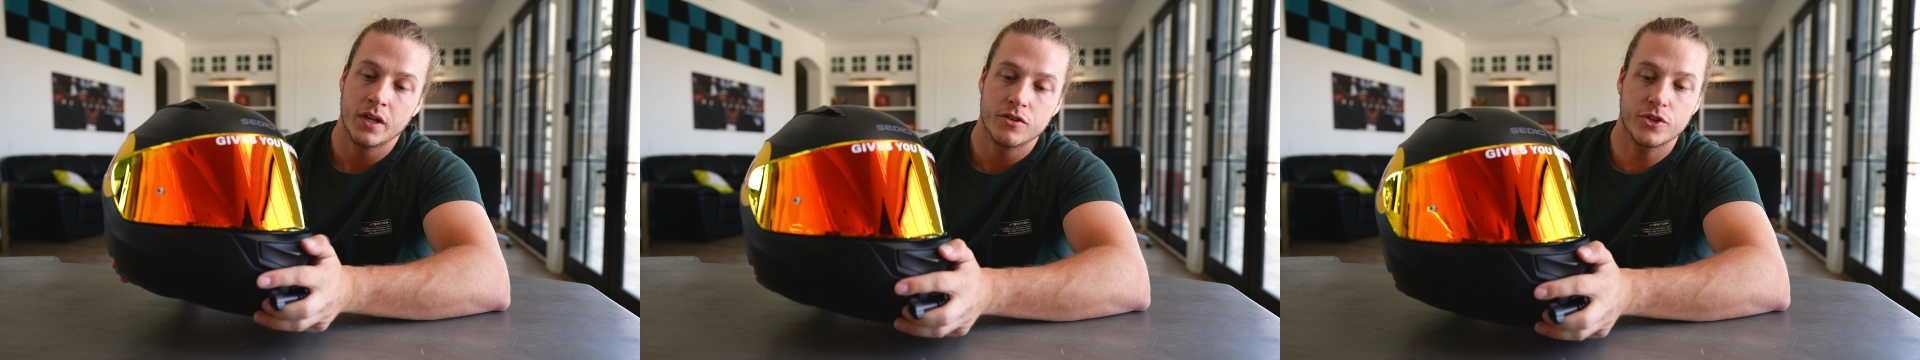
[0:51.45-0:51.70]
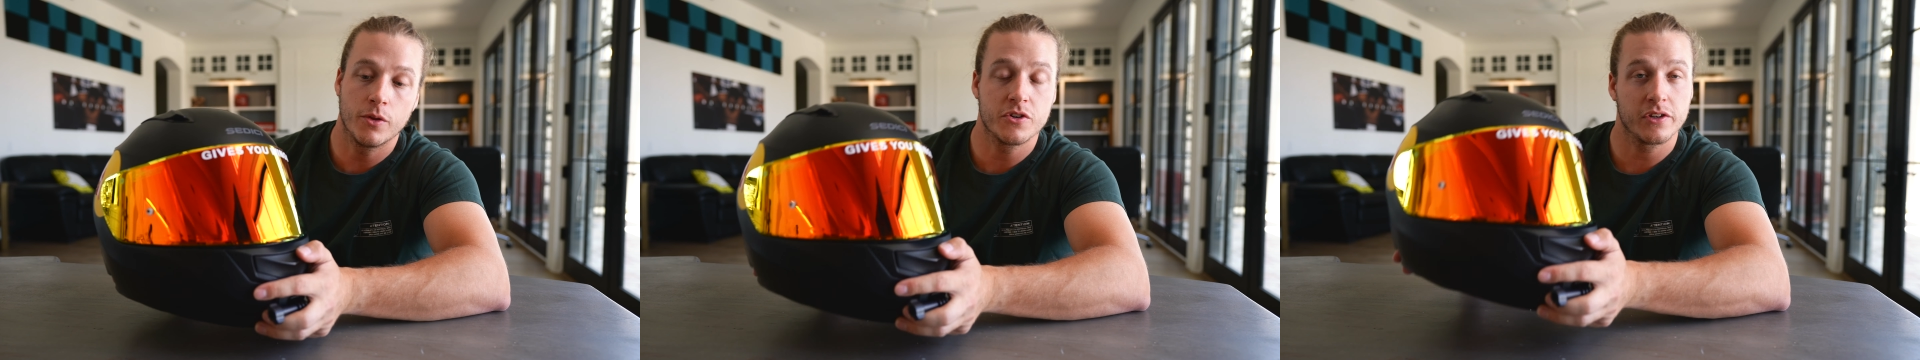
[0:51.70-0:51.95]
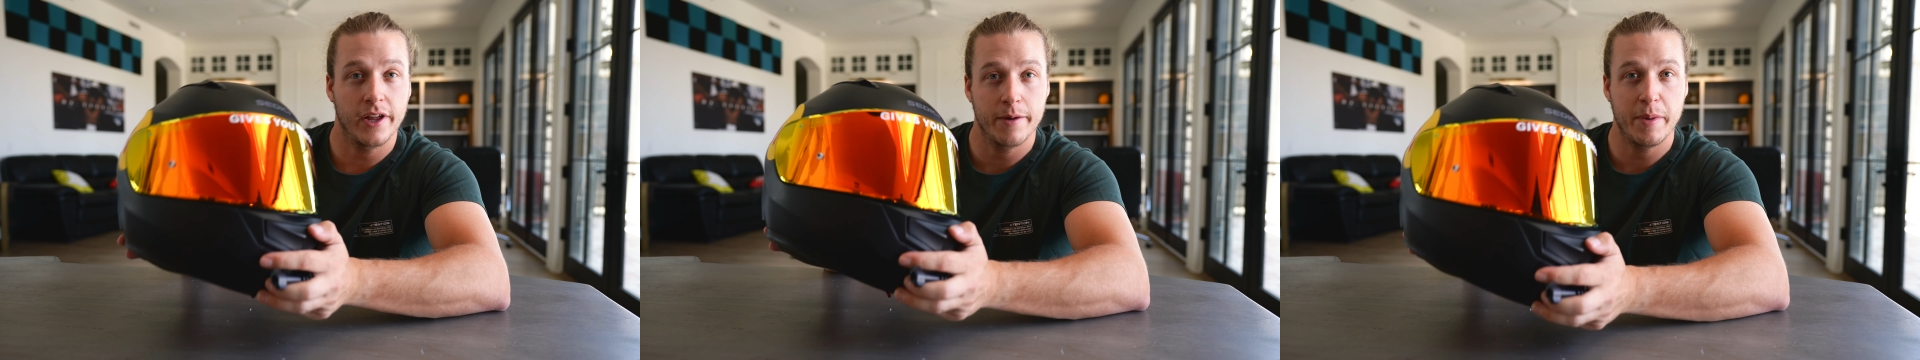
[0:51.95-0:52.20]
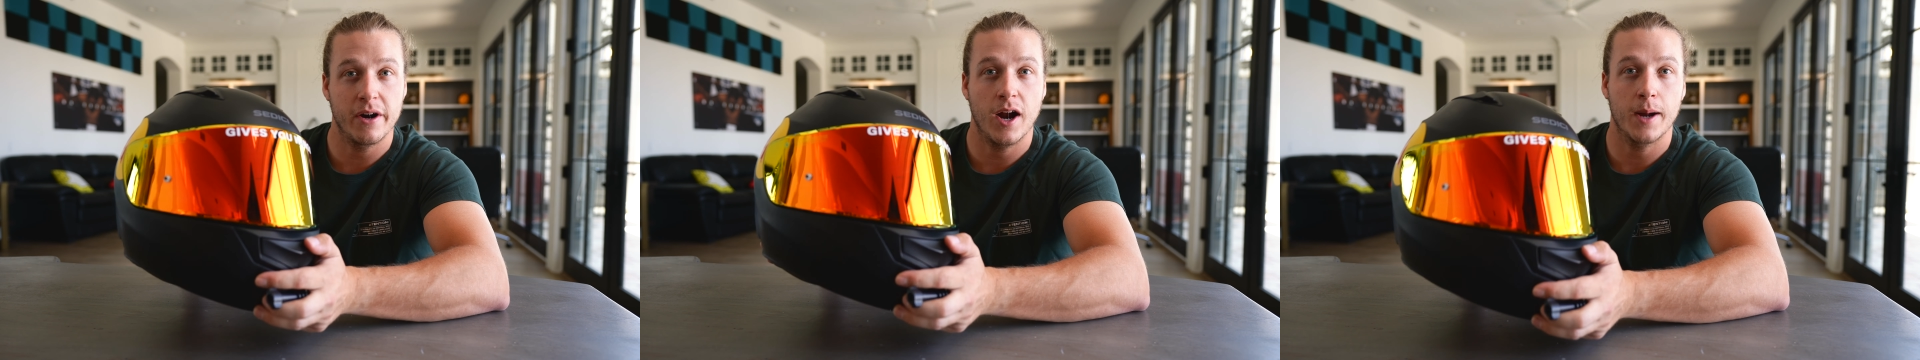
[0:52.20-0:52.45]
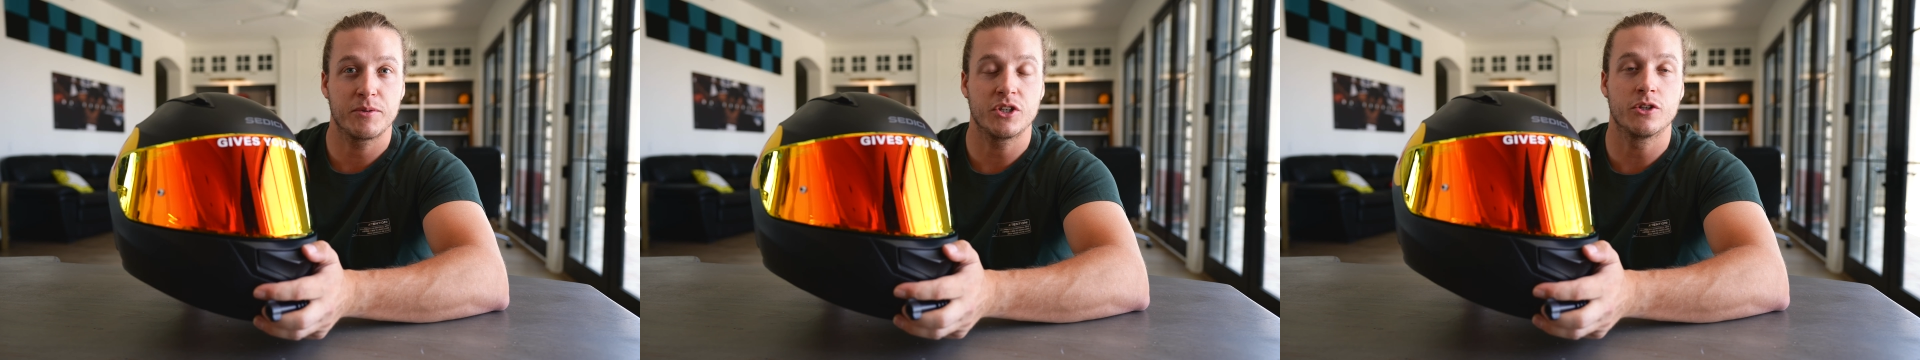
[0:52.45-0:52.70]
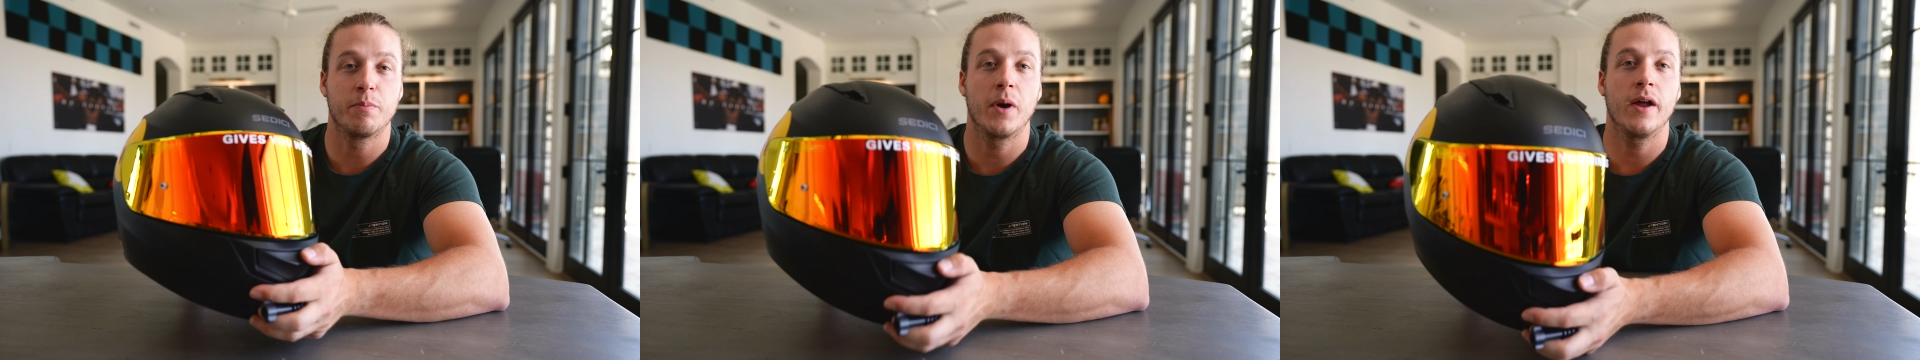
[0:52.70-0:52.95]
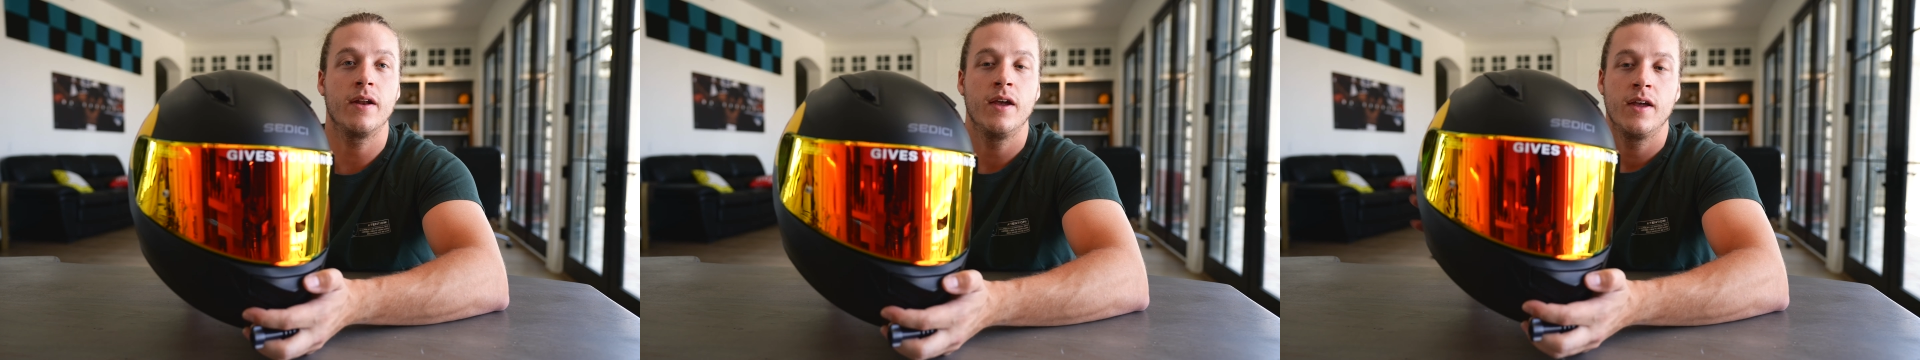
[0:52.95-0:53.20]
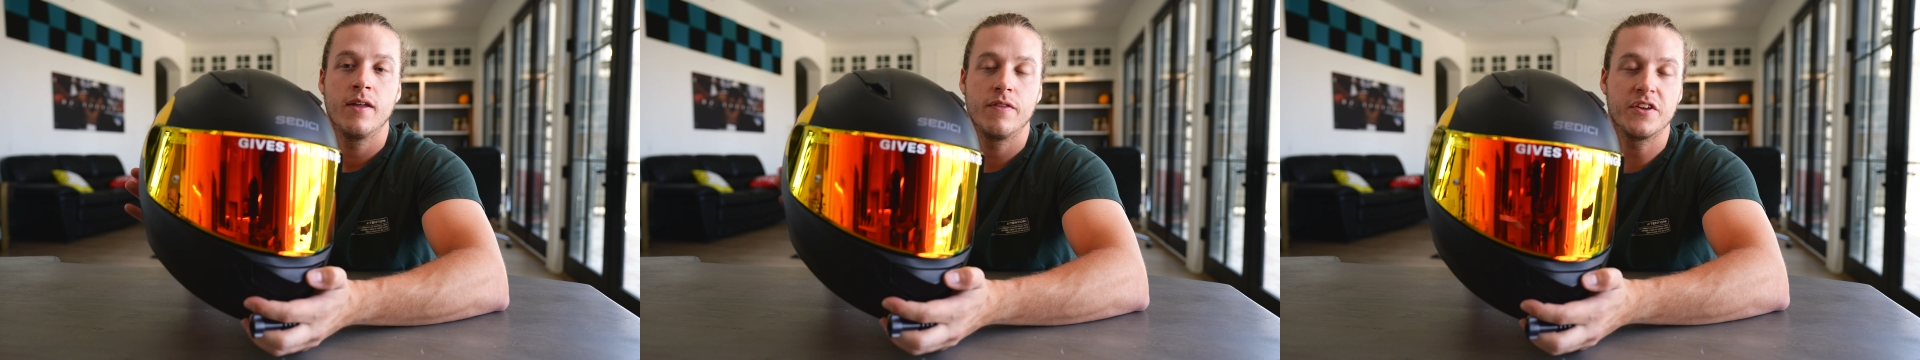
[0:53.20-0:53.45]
So there's a lot of better options, but